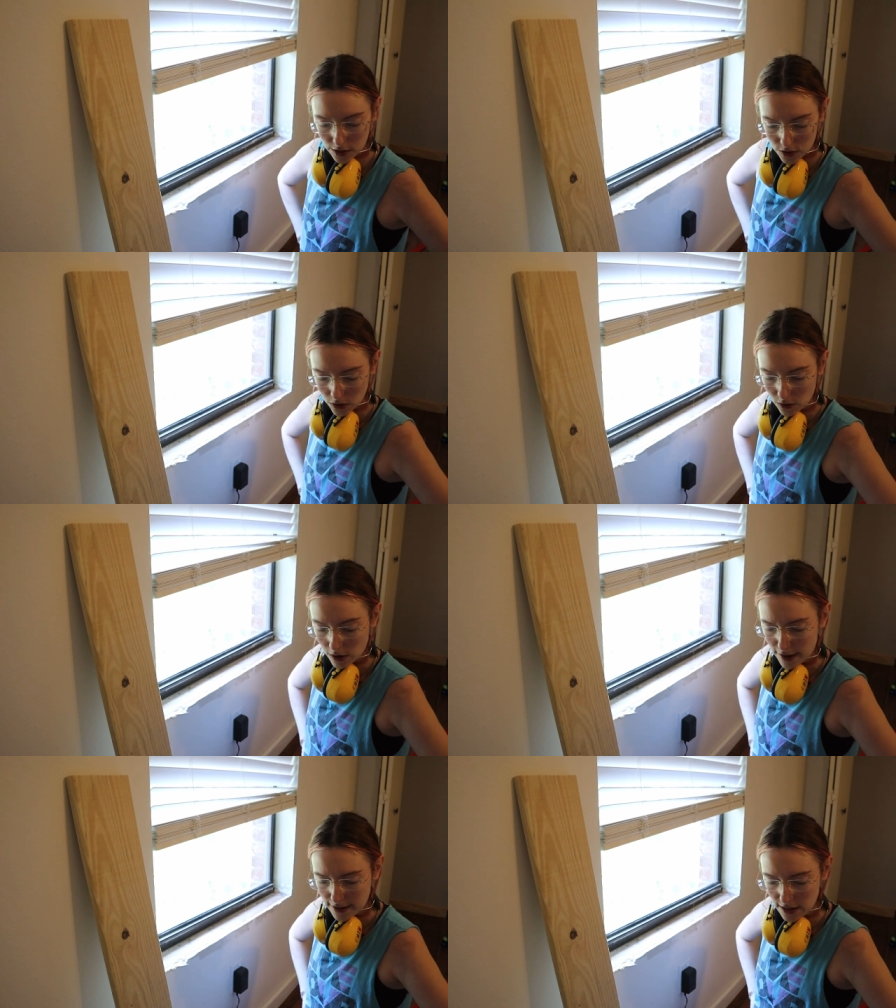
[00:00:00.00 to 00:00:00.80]

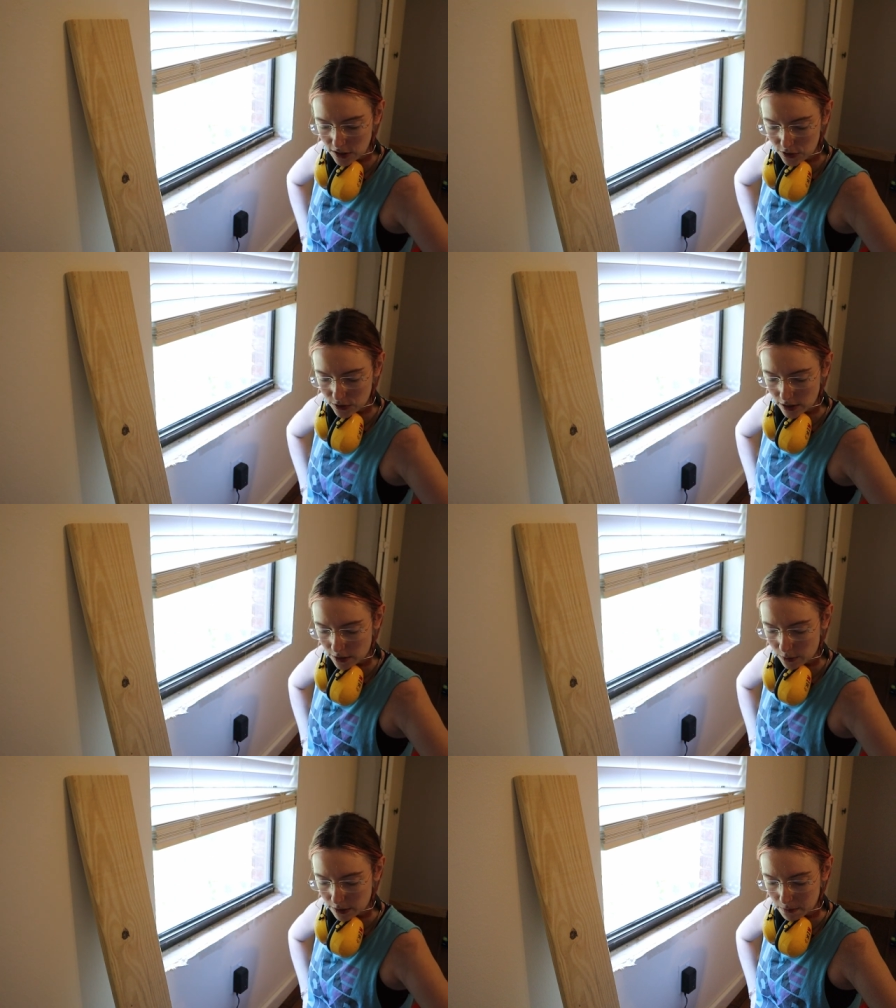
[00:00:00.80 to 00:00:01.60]
So I need to do
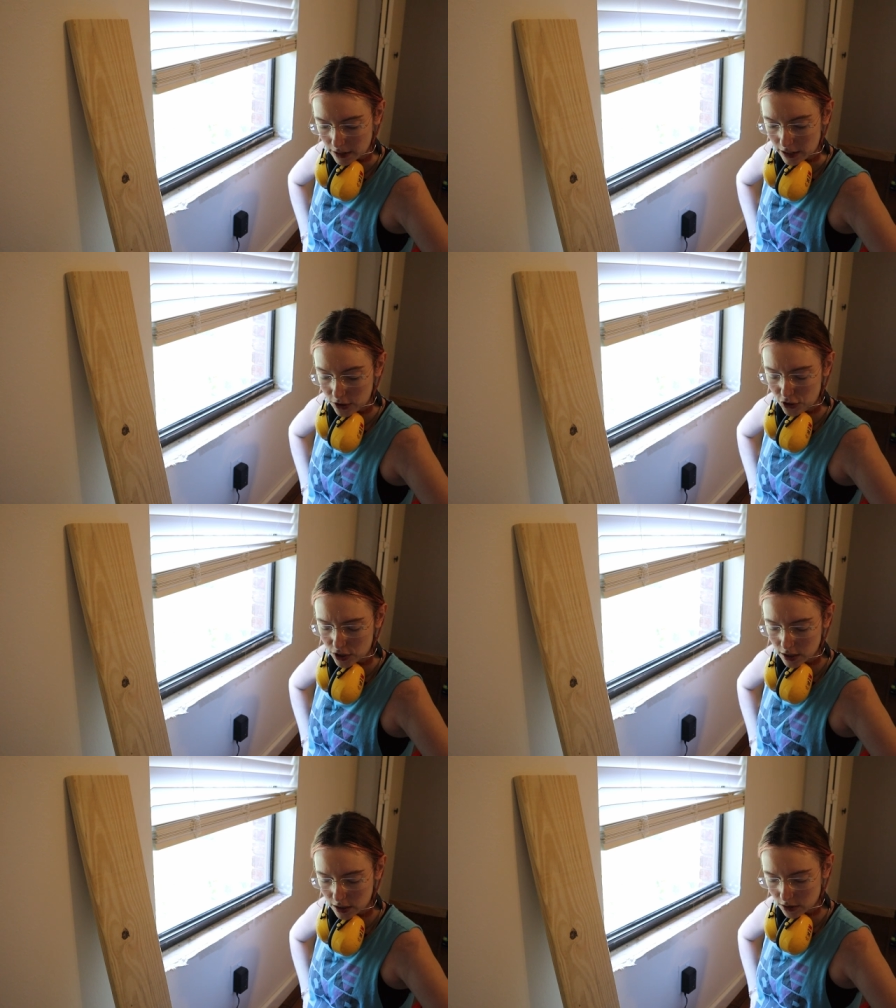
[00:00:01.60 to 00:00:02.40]
that with my
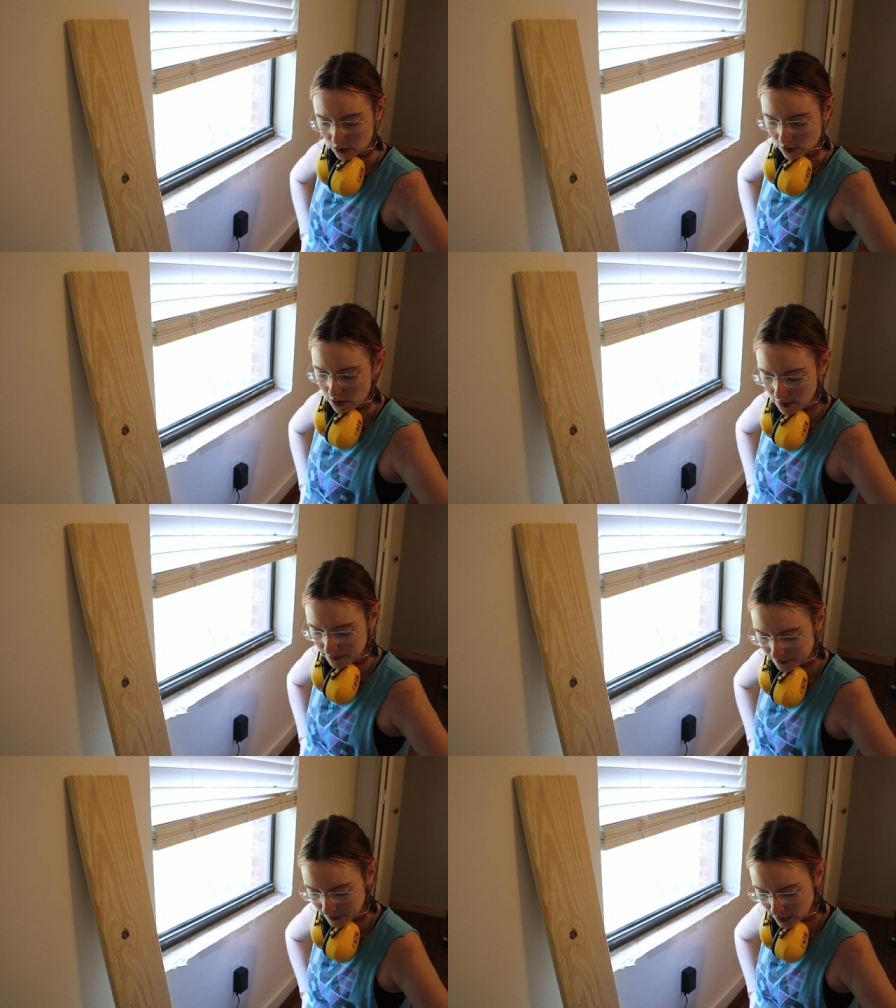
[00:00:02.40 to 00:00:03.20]

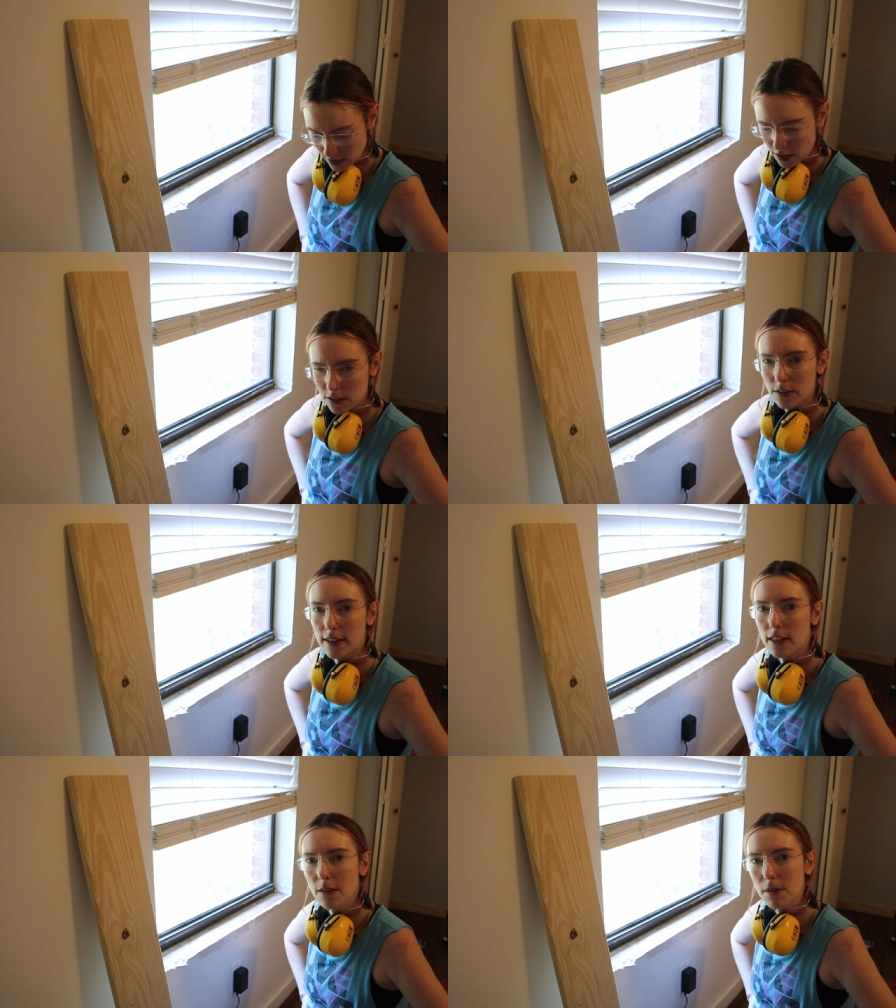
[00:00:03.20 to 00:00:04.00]
jigsaw. So
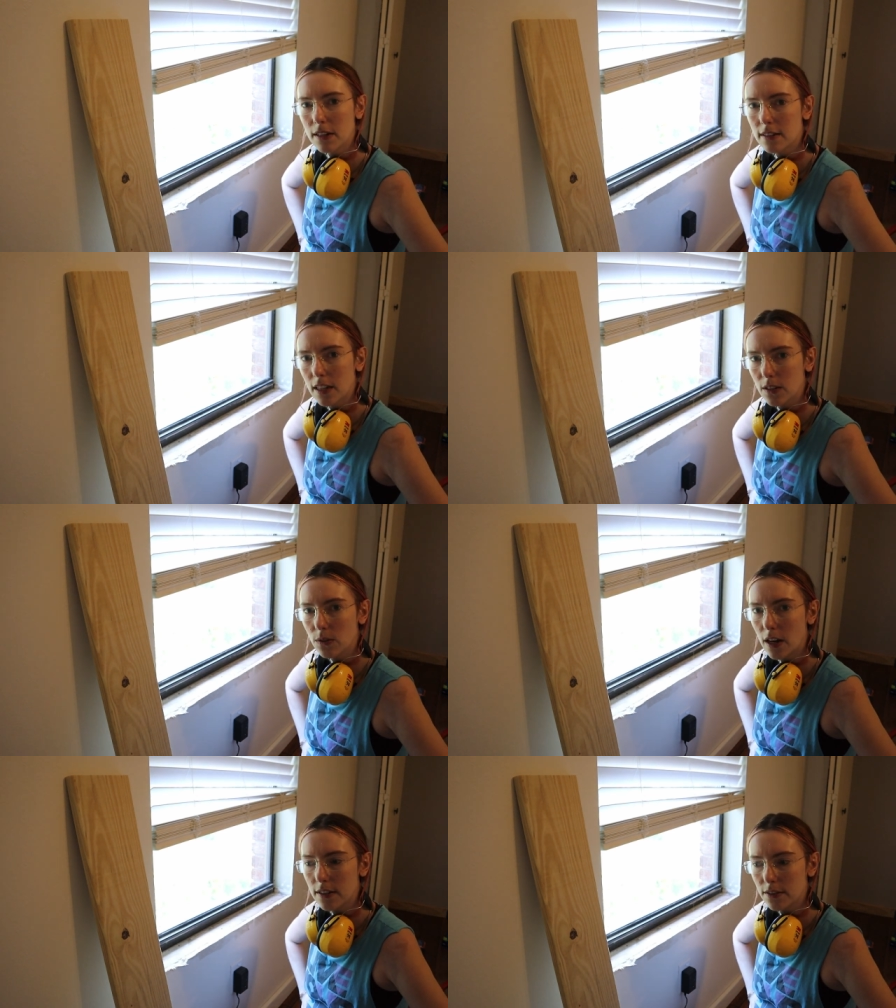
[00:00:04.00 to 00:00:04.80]
I think I'm gonna take
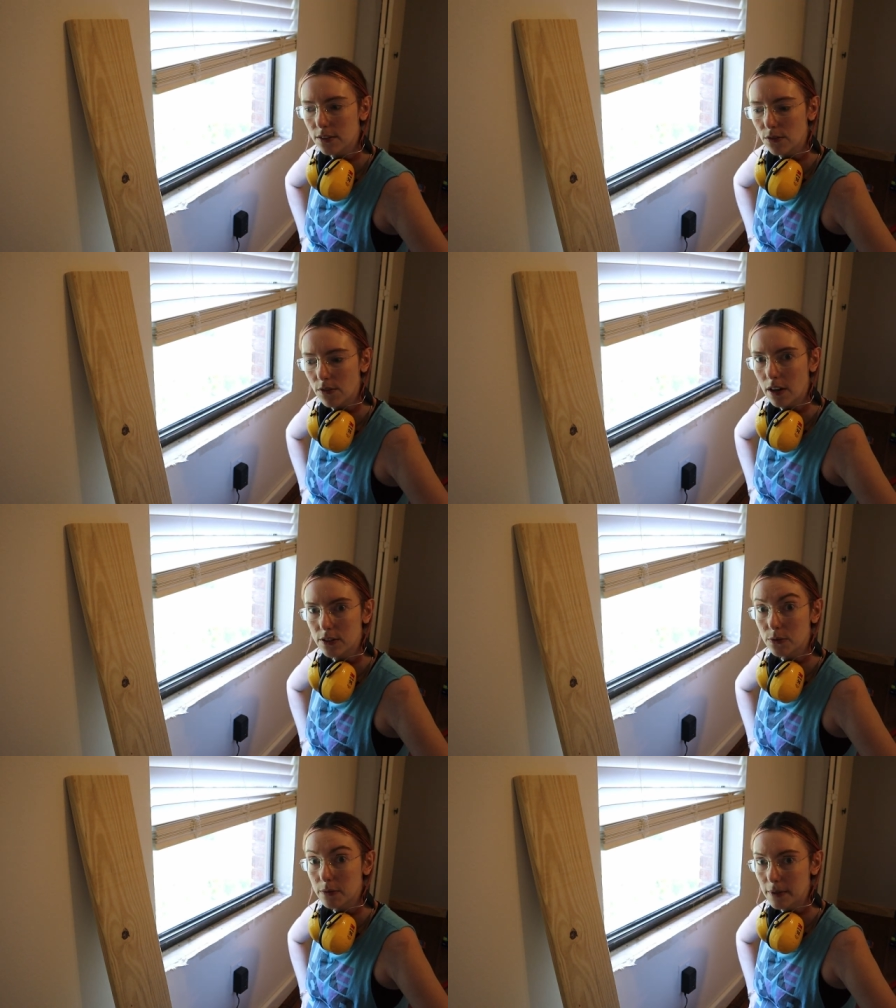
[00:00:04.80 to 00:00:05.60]
you guys in the
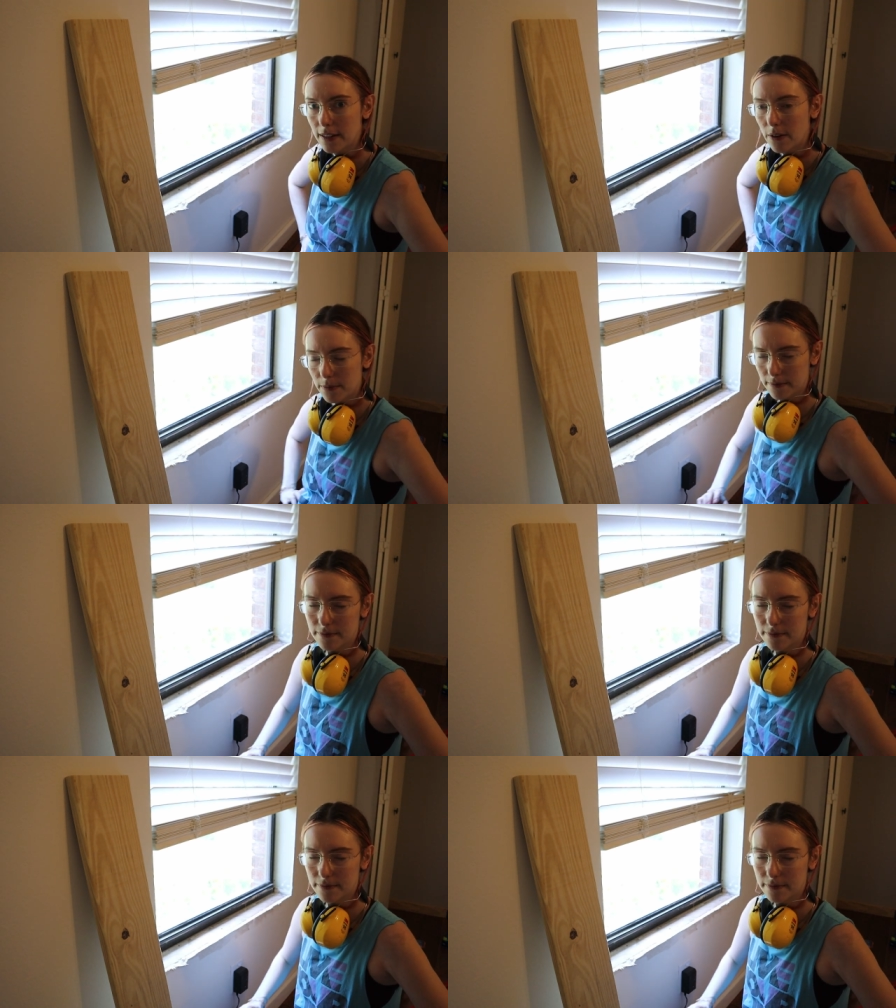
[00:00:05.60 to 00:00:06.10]
garage with me now.